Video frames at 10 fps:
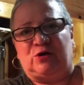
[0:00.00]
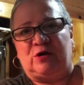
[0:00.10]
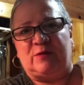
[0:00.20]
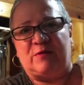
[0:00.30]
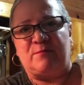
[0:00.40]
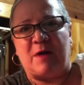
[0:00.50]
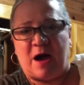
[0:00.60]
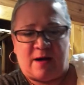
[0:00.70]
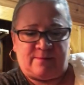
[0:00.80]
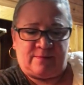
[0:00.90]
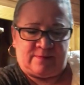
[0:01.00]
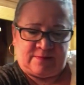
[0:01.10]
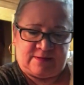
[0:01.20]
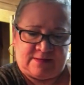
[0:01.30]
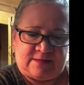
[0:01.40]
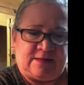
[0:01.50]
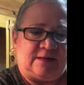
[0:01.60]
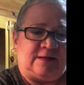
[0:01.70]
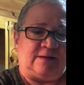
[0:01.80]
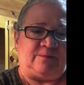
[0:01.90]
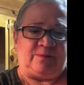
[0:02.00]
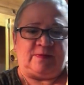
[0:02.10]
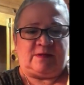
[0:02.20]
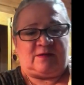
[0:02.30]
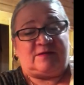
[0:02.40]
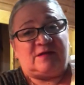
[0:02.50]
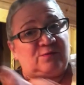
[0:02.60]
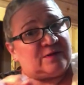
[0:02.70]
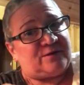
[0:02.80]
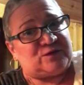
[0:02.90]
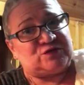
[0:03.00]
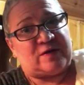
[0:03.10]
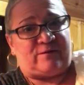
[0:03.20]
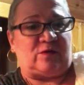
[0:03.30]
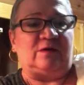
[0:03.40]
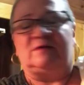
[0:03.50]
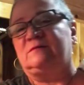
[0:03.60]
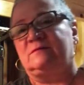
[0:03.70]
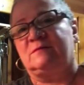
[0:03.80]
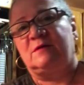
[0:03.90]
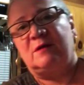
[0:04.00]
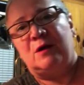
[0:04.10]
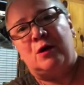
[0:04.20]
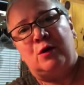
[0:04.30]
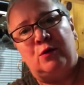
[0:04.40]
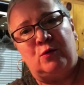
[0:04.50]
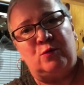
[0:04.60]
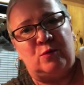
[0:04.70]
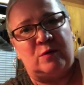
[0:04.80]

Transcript: Cooking with Mom. Because this one's for Trevor, who